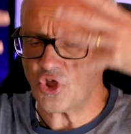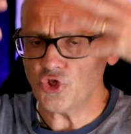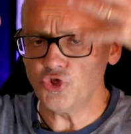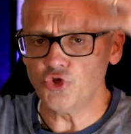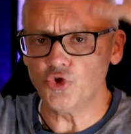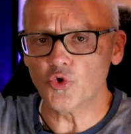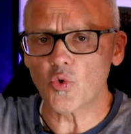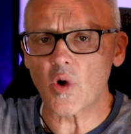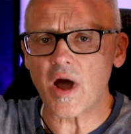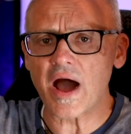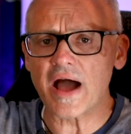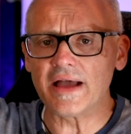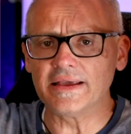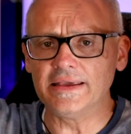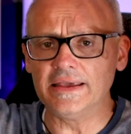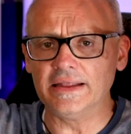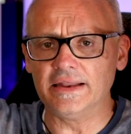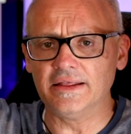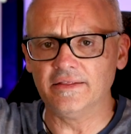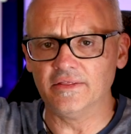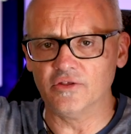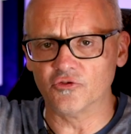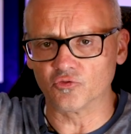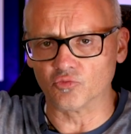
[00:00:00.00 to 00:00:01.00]
you are
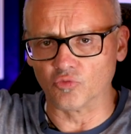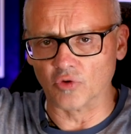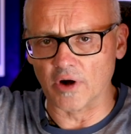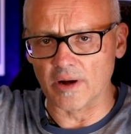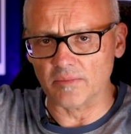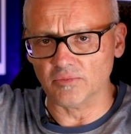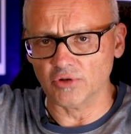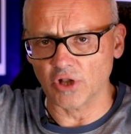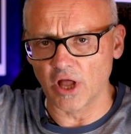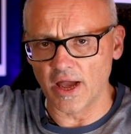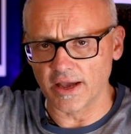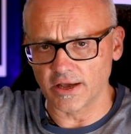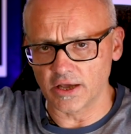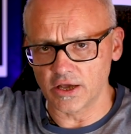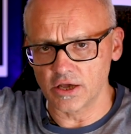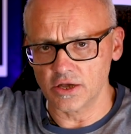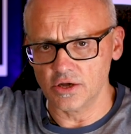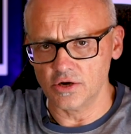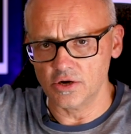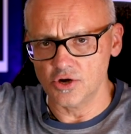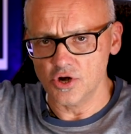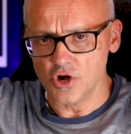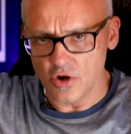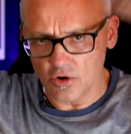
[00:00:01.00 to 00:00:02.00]
getting this
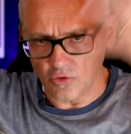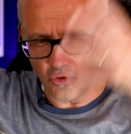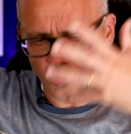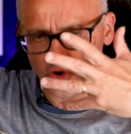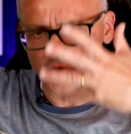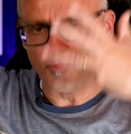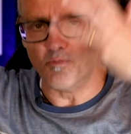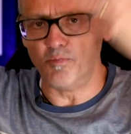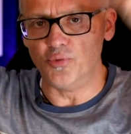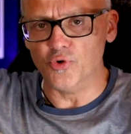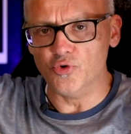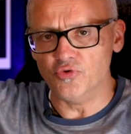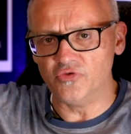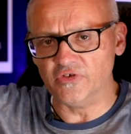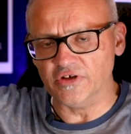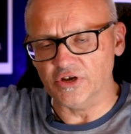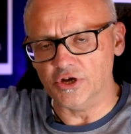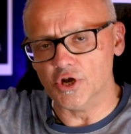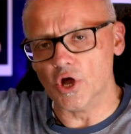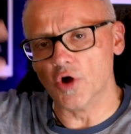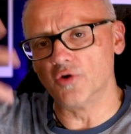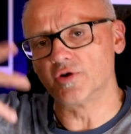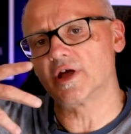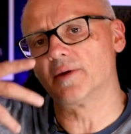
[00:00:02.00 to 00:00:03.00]
rum-like boozy
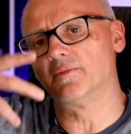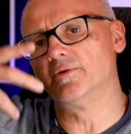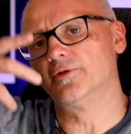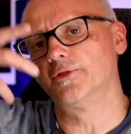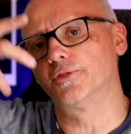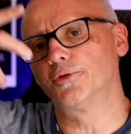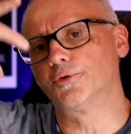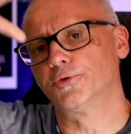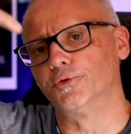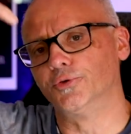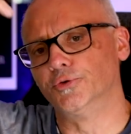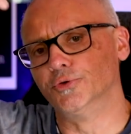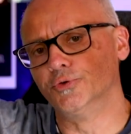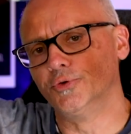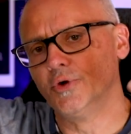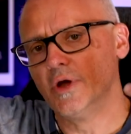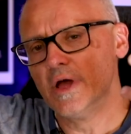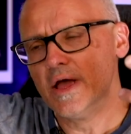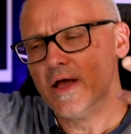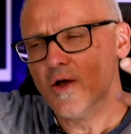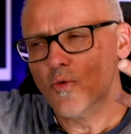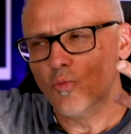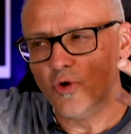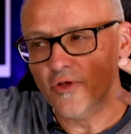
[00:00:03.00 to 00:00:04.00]
note coming through
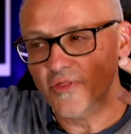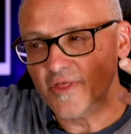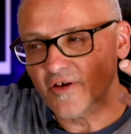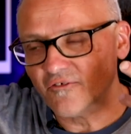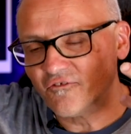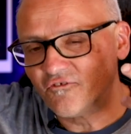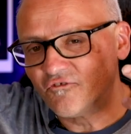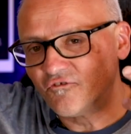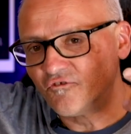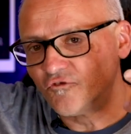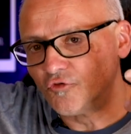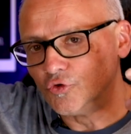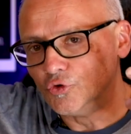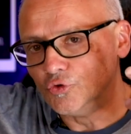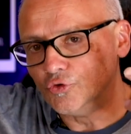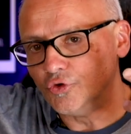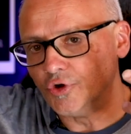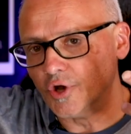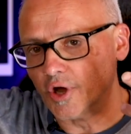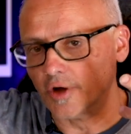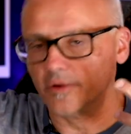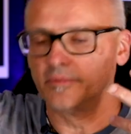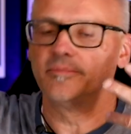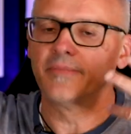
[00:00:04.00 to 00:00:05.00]
with a fruit
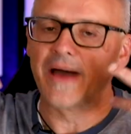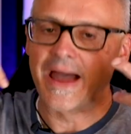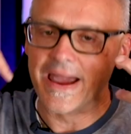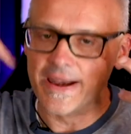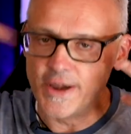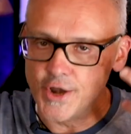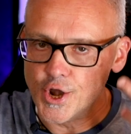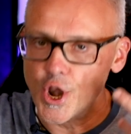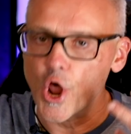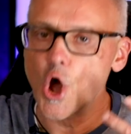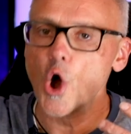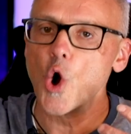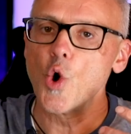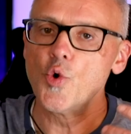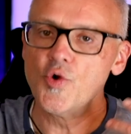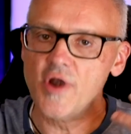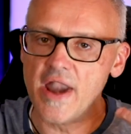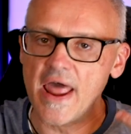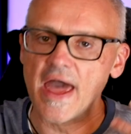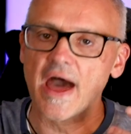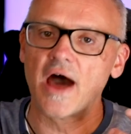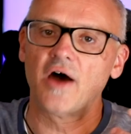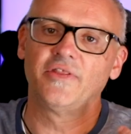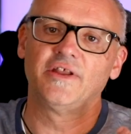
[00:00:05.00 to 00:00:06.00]
note. I know
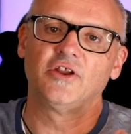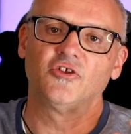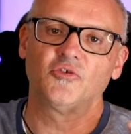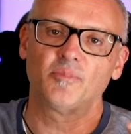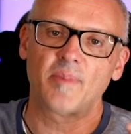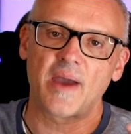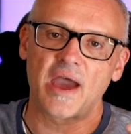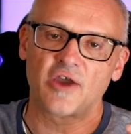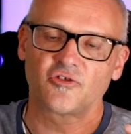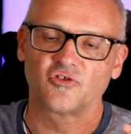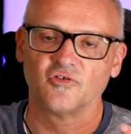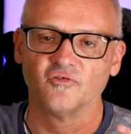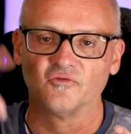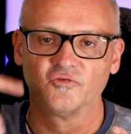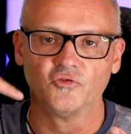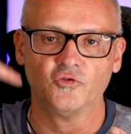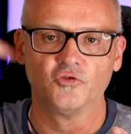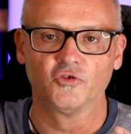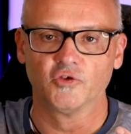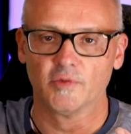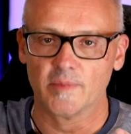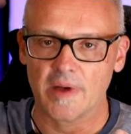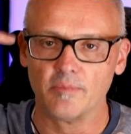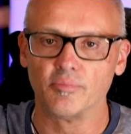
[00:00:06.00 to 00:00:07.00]
now that it's passion
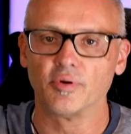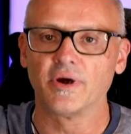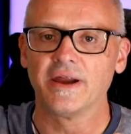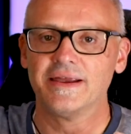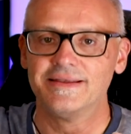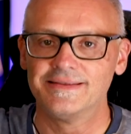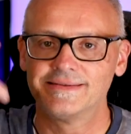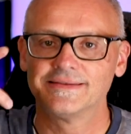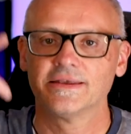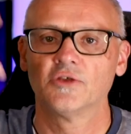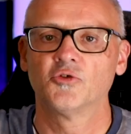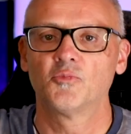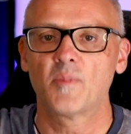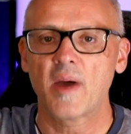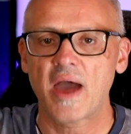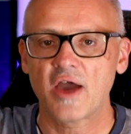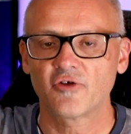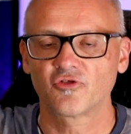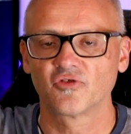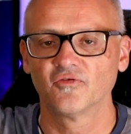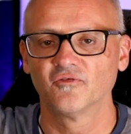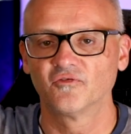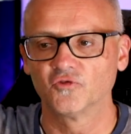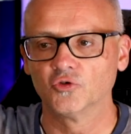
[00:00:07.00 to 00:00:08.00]
fruit, so my brain says
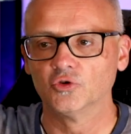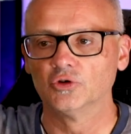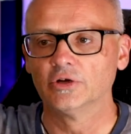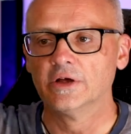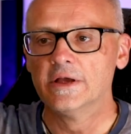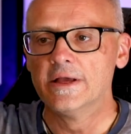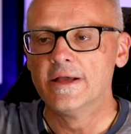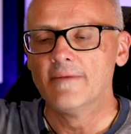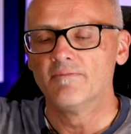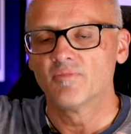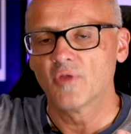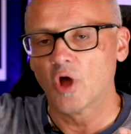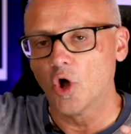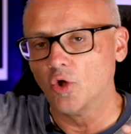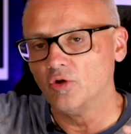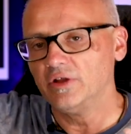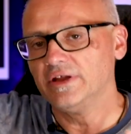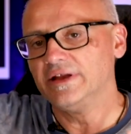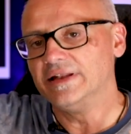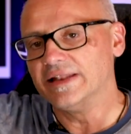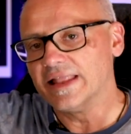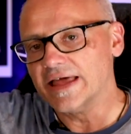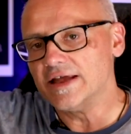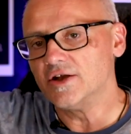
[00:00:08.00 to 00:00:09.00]
passion fruit.
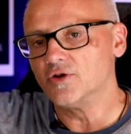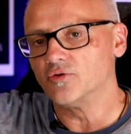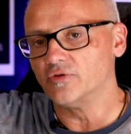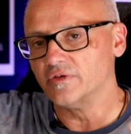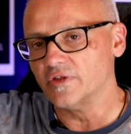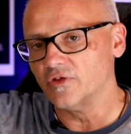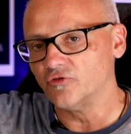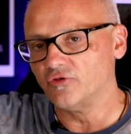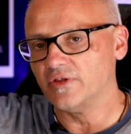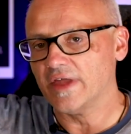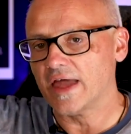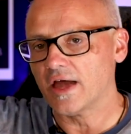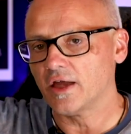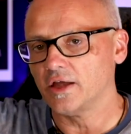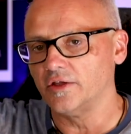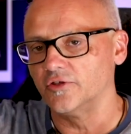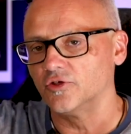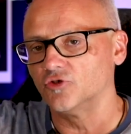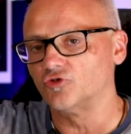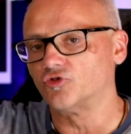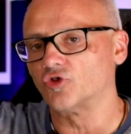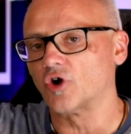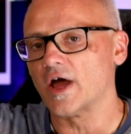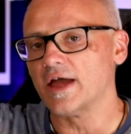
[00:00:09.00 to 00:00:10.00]
Only later in
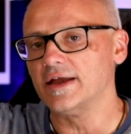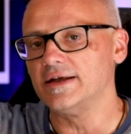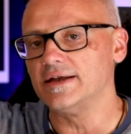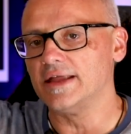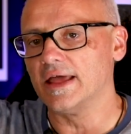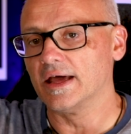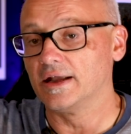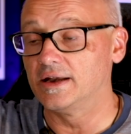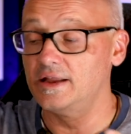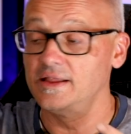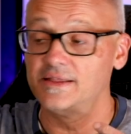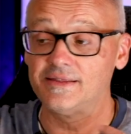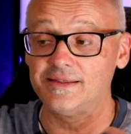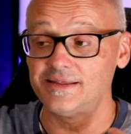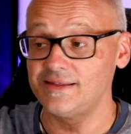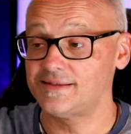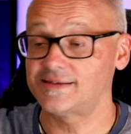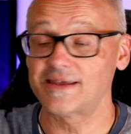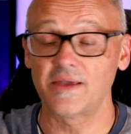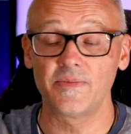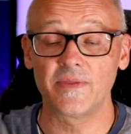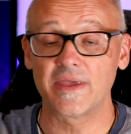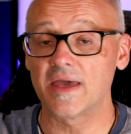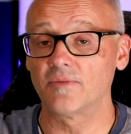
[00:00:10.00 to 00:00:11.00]
the dry down, and the
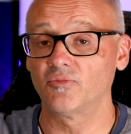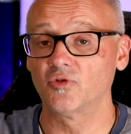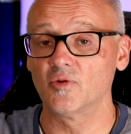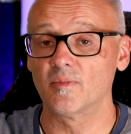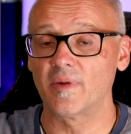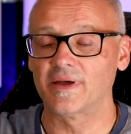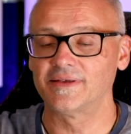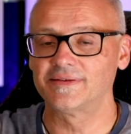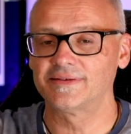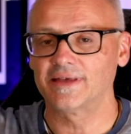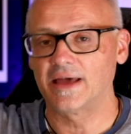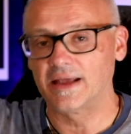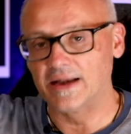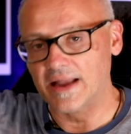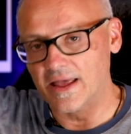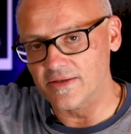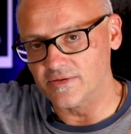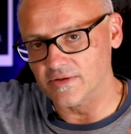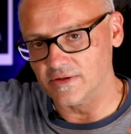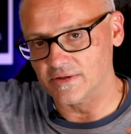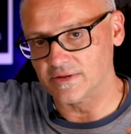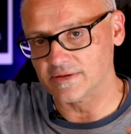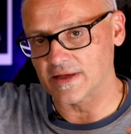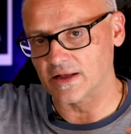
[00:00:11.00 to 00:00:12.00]
same thing happened to my son,
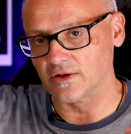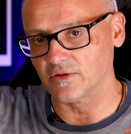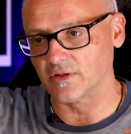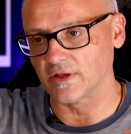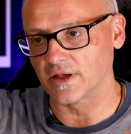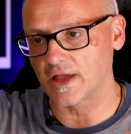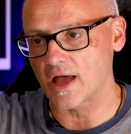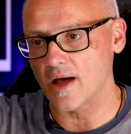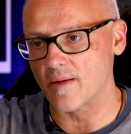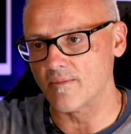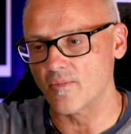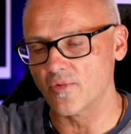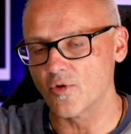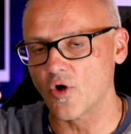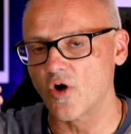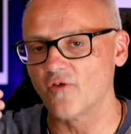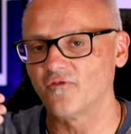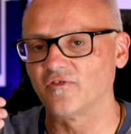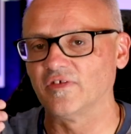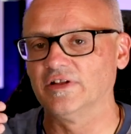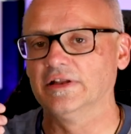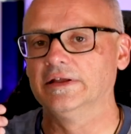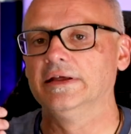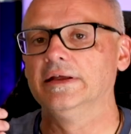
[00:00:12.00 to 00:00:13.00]
as it started to come
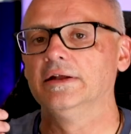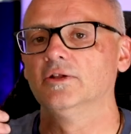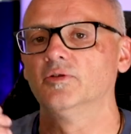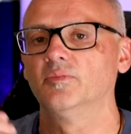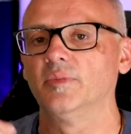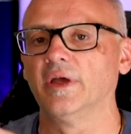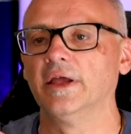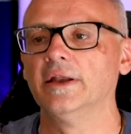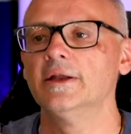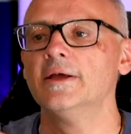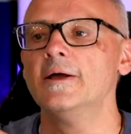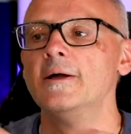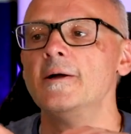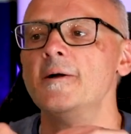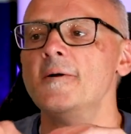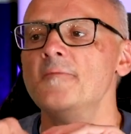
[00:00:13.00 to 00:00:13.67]
off a little bit,